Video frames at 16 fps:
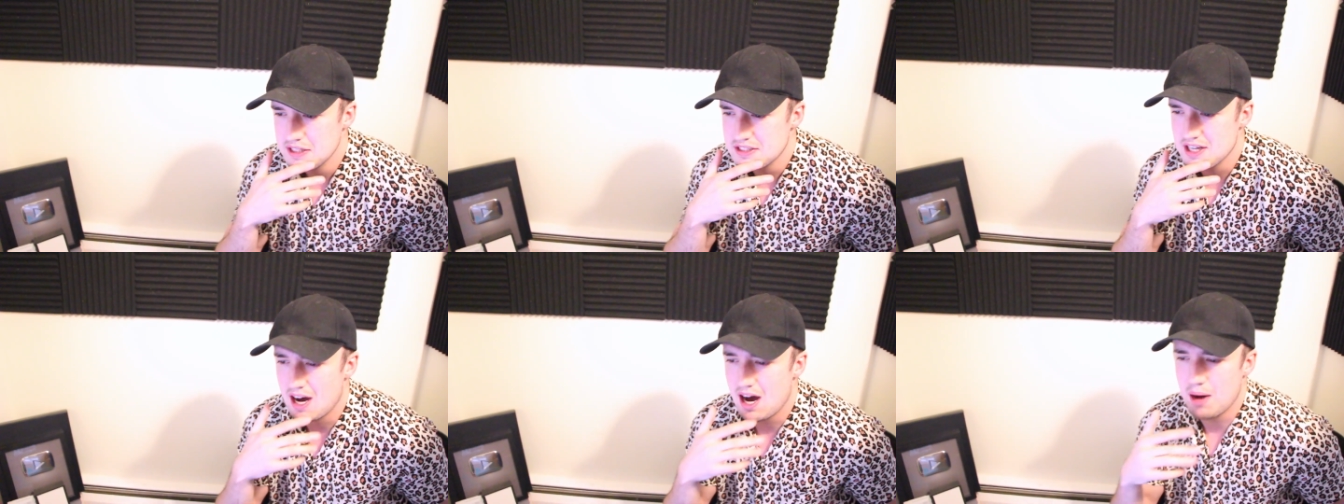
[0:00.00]

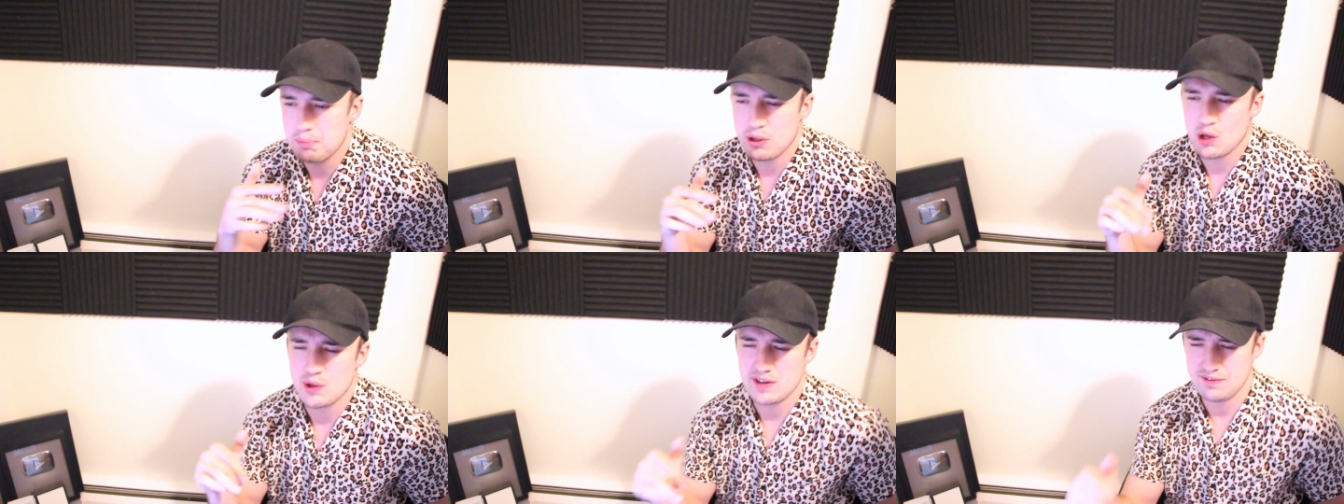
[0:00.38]
to
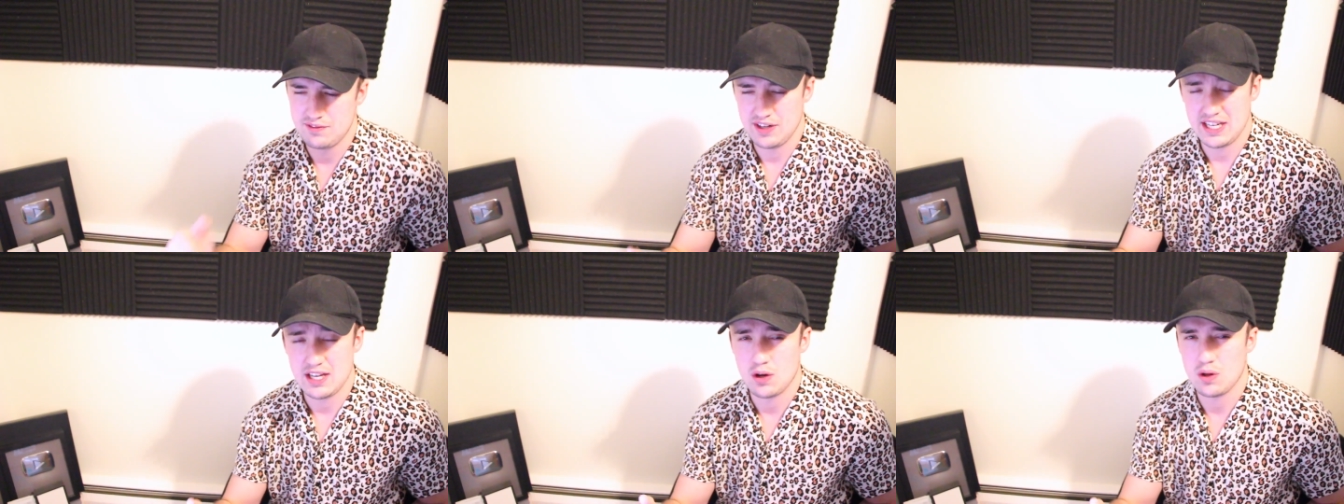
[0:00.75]
upload a
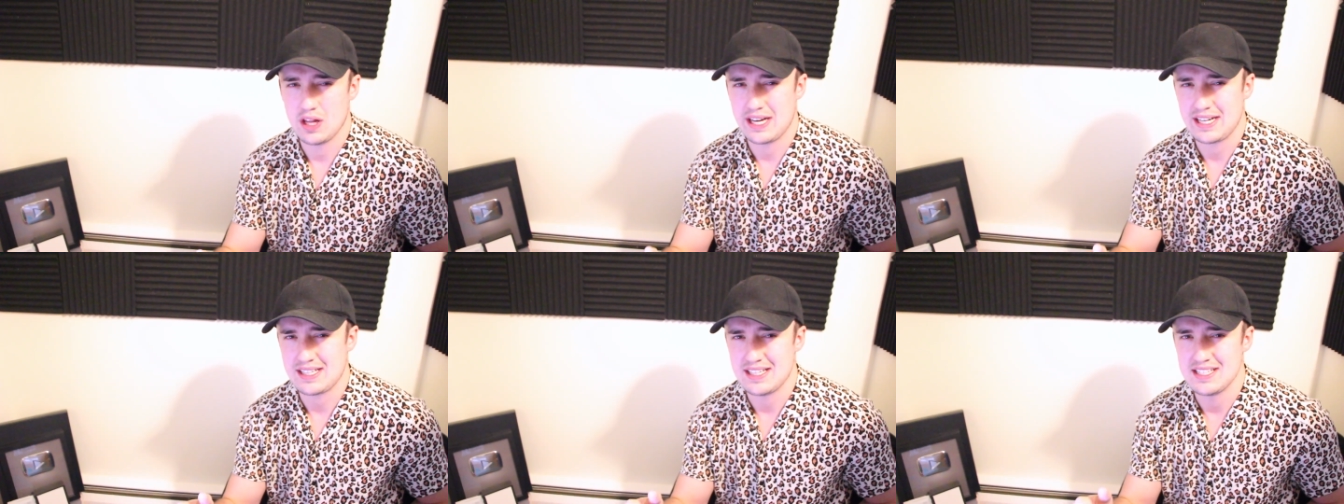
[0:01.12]
video
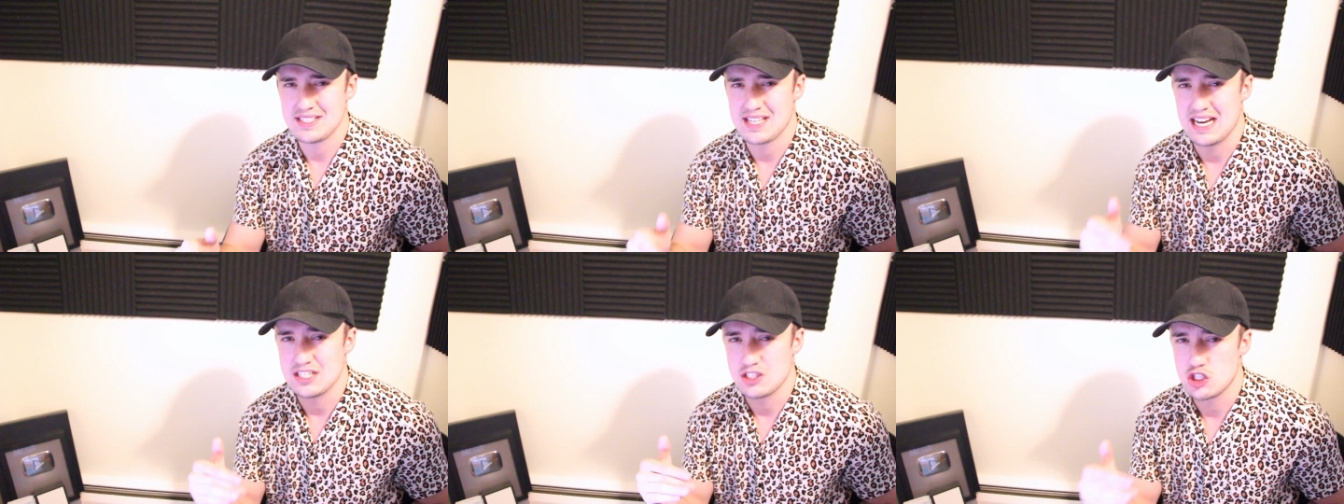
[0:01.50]
like
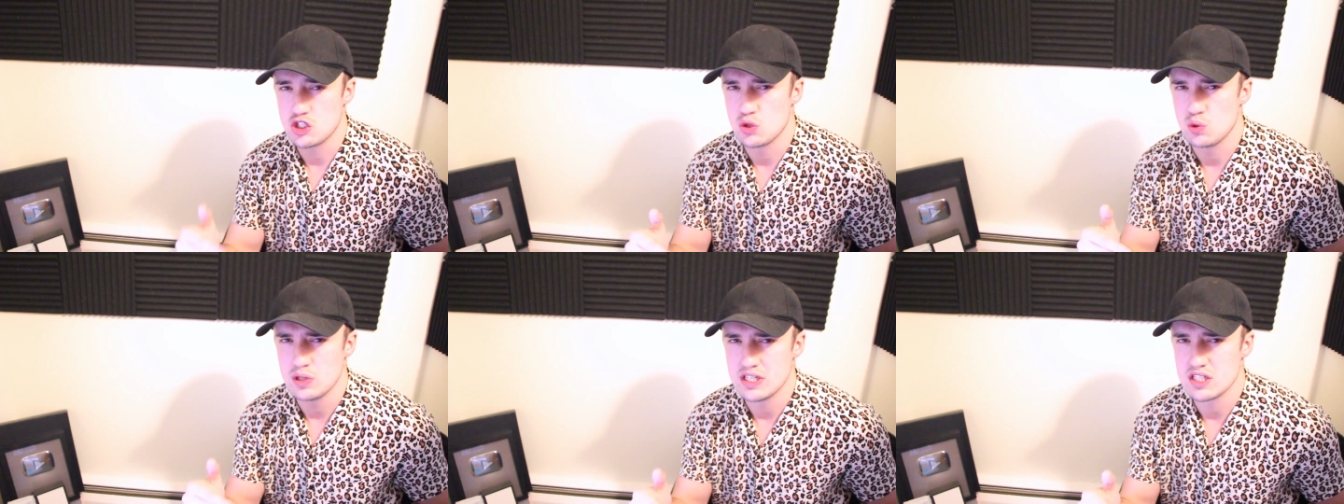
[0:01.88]
this as
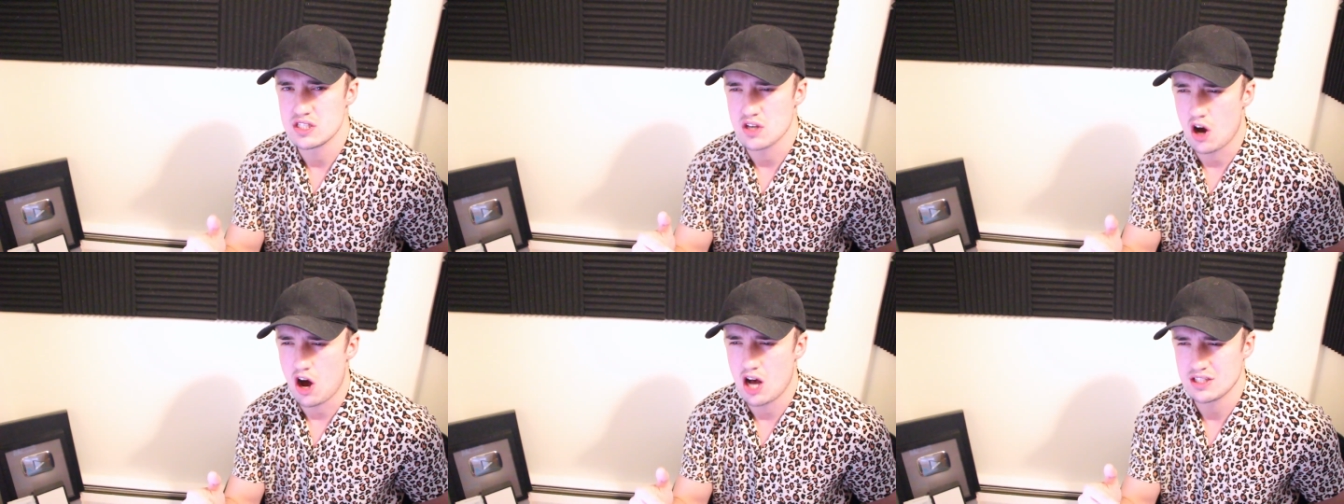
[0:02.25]
soon
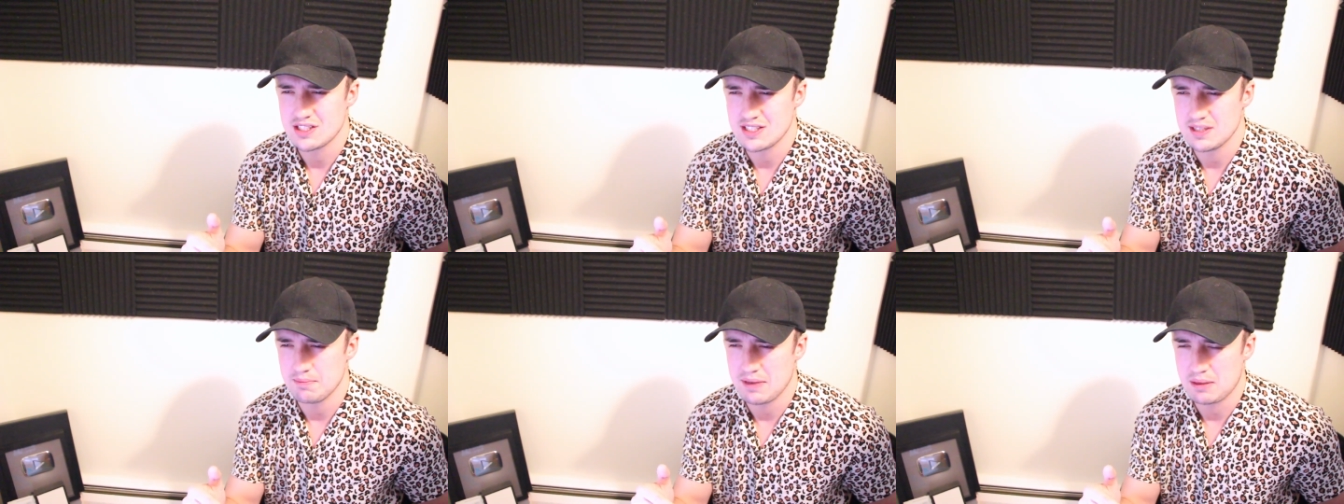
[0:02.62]
as
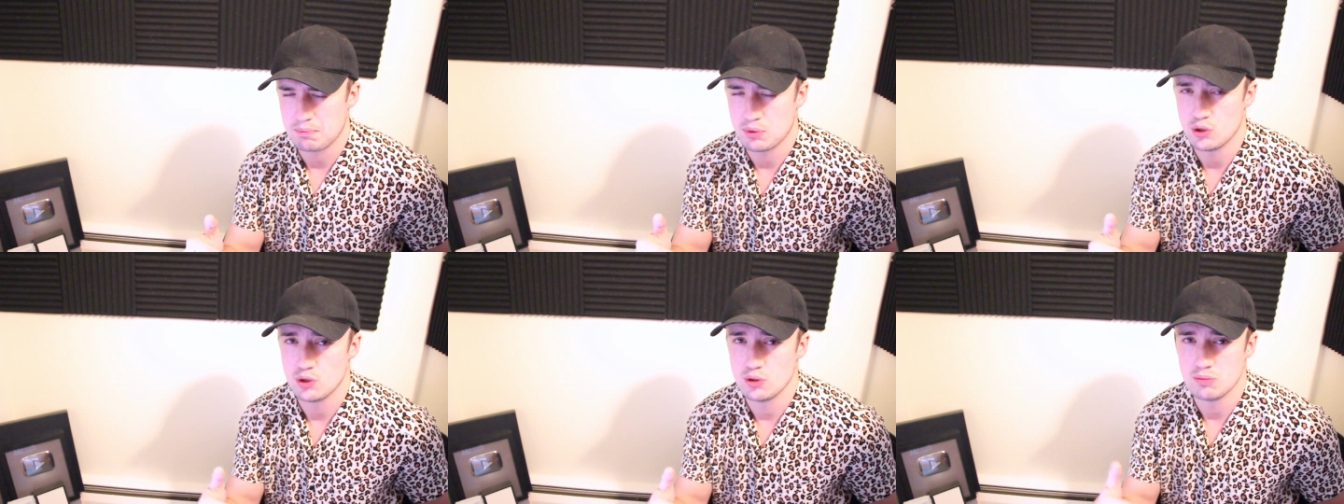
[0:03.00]
Austin
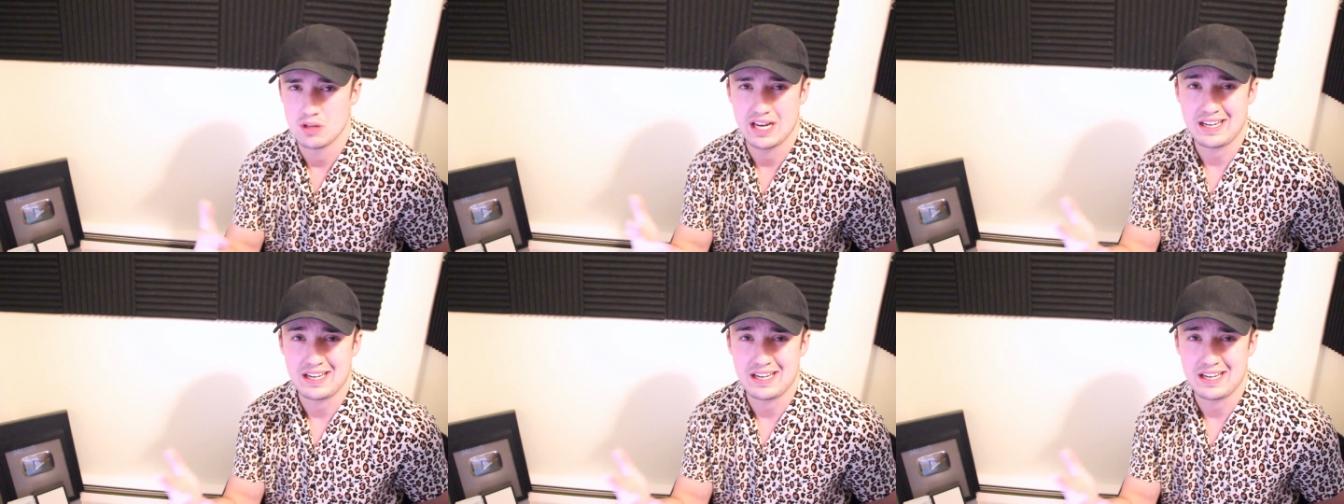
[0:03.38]
McBroom,